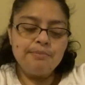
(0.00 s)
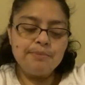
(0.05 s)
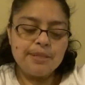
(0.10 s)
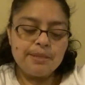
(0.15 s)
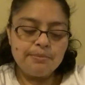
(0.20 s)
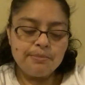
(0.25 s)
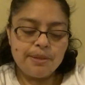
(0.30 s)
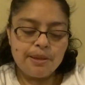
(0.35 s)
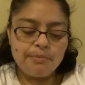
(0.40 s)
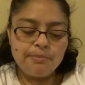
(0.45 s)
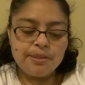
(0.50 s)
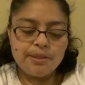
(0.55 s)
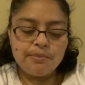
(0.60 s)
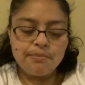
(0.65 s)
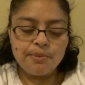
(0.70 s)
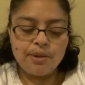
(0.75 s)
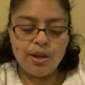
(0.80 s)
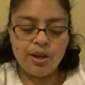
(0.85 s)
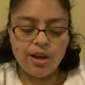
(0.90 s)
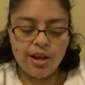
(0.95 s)
sometimes
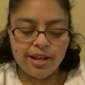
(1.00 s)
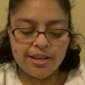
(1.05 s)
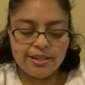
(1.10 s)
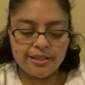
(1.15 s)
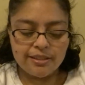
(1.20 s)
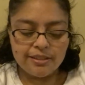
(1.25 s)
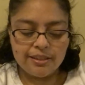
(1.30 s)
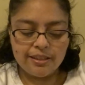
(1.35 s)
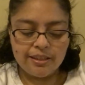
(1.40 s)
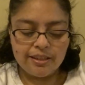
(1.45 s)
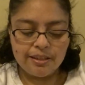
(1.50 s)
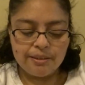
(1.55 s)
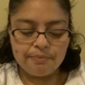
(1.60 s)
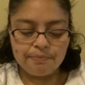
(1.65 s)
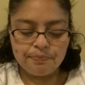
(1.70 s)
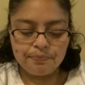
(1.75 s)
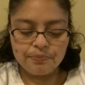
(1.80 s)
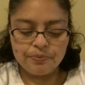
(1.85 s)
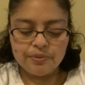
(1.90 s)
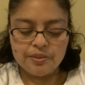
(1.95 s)
I'm not.
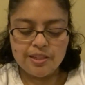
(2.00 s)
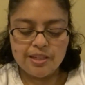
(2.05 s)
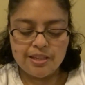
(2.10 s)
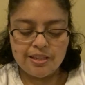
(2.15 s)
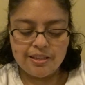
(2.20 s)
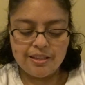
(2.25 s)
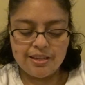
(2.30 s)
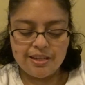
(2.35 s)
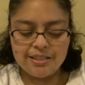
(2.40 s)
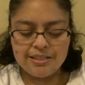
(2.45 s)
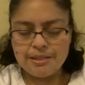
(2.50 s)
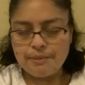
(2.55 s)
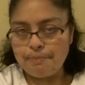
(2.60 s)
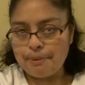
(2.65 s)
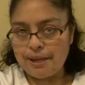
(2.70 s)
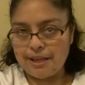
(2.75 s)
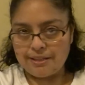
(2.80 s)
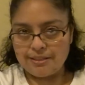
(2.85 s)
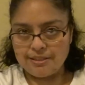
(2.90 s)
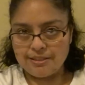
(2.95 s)
It
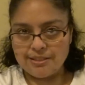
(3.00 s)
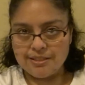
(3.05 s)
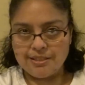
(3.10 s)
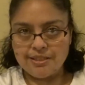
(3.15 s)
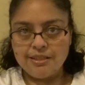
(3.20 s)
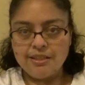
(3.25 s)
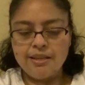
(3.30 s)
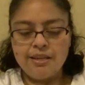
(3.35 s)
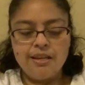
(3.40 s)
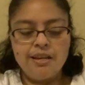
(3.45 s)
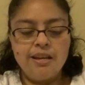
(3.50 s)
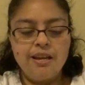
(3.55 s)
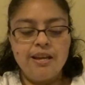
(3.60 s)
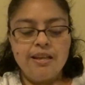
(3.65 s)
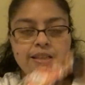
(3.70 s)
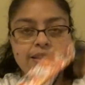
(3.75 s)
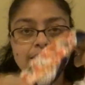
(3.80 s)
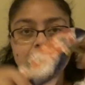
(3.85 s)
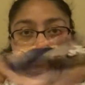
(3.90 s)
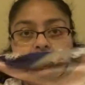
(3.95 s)
depends.
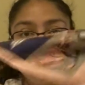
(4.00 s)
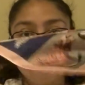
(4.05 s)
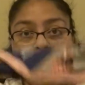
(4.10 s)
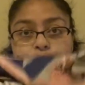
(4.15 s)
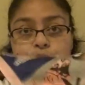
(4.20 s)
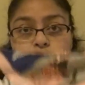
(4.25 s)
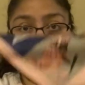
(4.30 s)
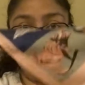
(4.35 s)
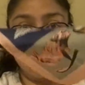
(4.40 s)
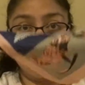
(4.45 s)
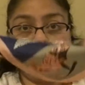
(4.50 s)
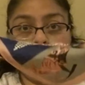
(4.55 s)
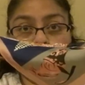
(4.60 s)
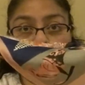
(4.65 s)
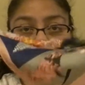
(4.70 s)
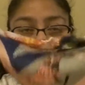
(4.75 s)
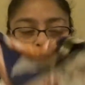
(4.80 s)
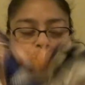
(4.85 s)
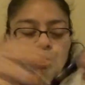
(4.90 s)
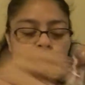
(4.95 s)
This one's
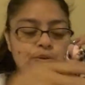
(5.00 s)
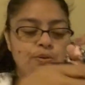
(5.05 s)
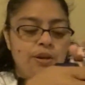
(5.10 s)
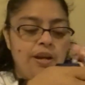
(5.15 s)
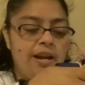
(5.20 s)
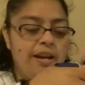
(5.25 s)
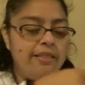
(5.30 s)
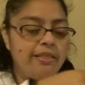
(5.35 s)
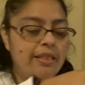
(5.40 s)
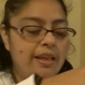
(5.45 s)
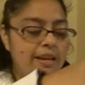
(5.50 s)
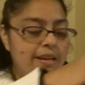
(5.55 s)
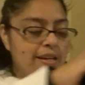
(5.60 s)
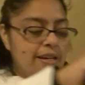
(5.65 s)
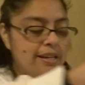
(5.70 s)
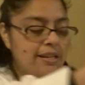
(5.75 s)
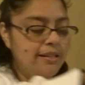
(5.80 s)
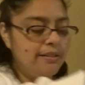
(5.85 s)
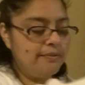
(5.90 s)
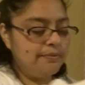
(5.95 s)
super cute. I like
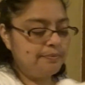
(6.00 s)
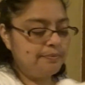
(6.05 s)
it.